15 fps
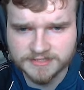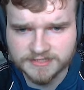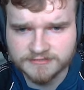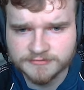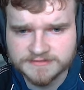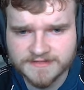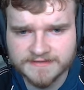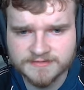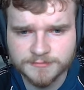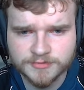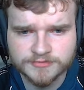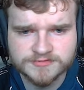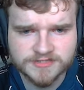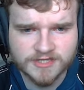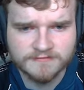If we take the
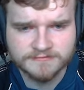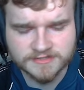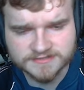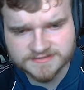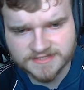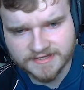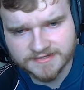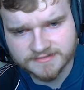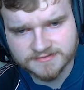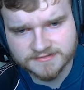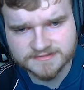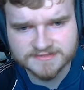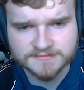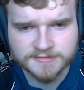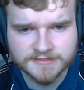boost off for a second, you
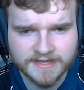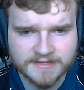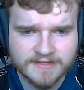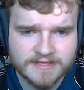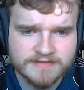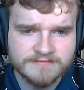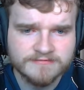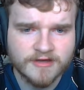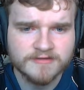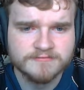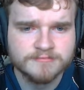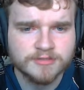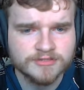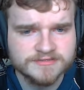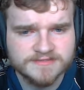see we're getting 85
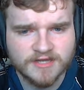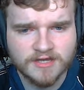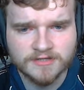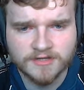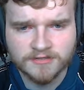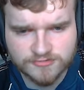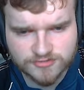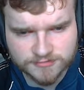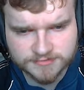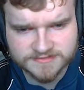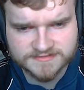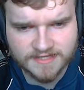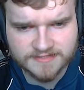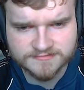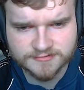plus on all dribbling
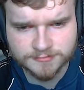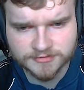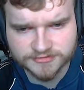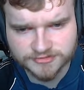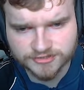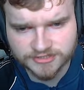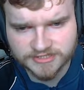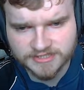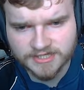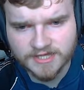stats for +3,